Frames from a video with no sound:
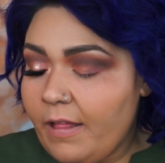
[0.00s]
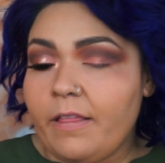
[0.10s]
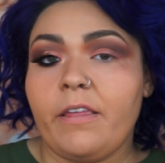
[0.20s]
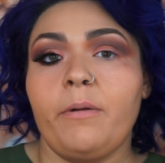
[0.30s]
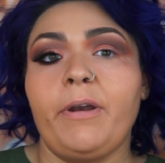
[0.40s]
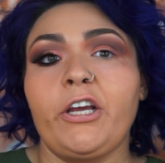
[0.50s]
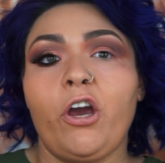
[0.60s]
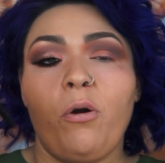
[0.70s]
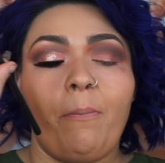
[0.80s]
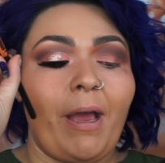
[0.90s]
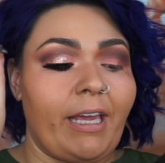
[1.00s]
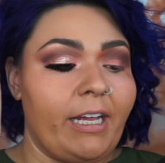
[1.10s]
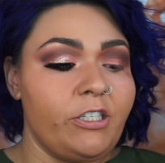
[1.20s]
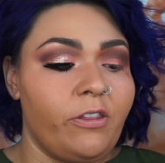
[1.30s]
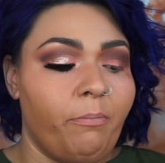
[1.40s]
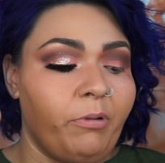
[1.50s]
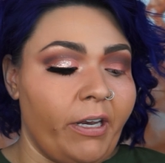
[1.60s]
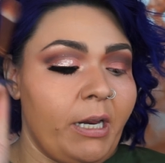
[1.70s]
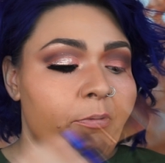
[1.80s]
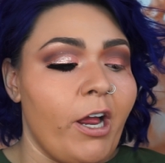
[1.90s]
Then I'm gonna go back into the
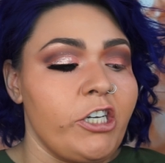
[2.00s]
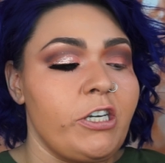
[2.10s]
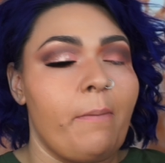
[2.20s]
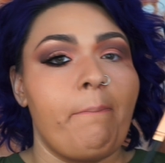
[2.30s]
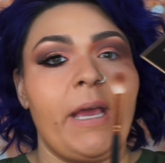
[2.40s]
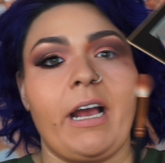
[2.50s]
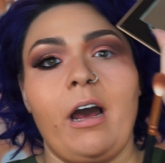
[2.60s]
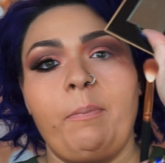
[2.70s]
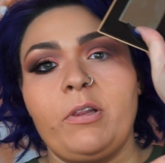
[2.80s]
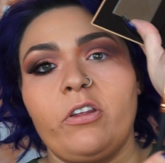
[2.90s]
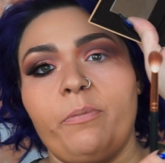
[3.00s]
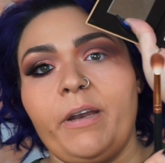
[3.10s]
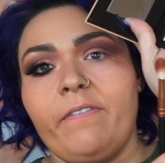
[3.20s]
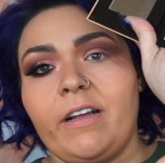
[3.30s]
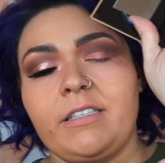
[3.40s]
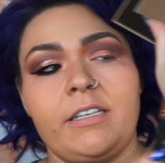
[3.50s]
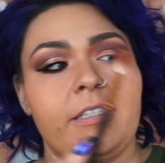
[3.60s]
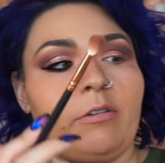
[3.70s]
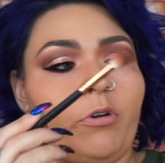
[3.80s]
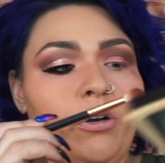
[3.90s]
blending brush, pick up a little bit of that
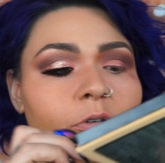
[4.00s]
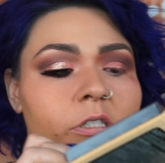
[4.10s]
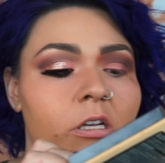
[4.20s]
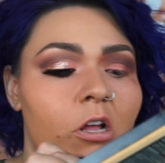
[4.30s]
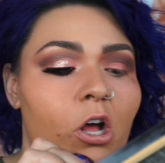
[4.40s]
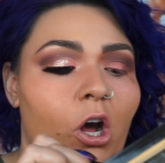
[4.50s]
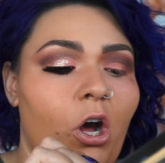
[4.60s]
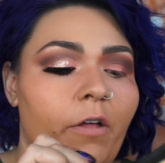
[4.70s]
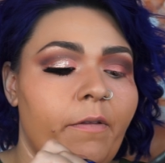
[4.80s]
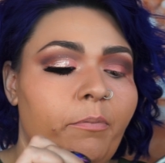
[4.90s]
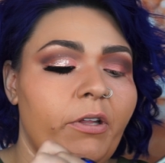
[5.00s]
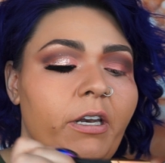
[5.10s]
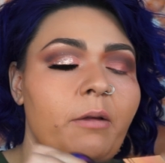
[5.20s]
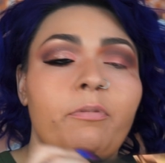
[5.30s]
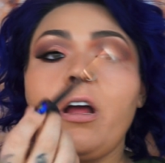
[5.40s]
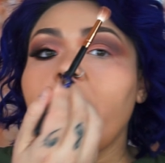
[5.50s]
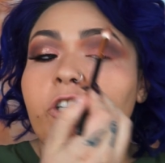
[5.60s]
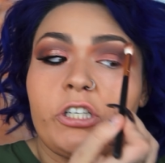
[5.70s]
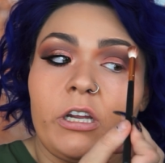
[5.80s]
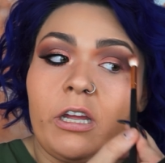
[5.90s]
Dusty Rose on the blending
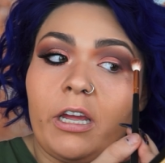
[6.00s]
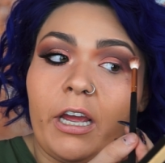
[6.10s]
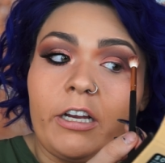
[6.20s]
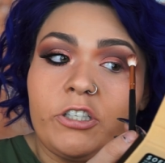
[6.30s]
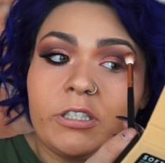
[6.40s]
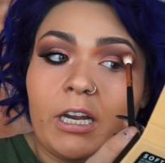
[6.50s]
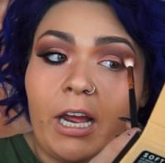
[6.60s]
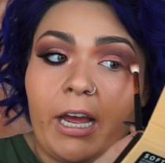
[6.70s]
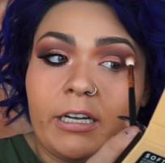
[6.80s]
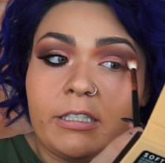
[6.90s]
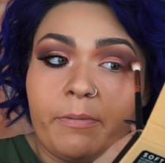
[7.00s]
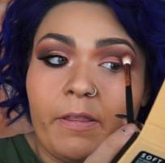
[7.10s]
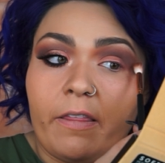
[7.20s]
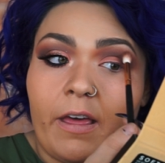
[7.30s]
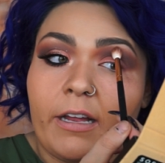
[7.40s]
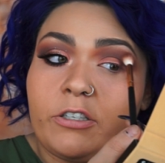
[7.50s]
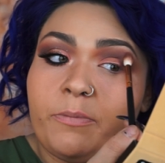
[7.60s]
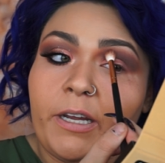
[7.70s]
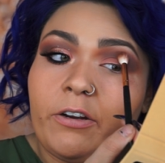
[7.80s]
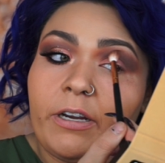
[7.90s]
brush, and just kind of add some of that to
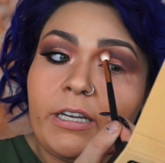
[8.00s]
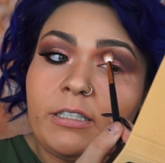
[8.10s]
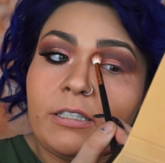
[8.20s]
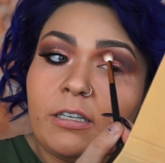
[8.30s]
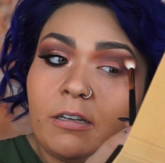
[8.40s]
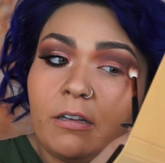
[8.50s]
my crease.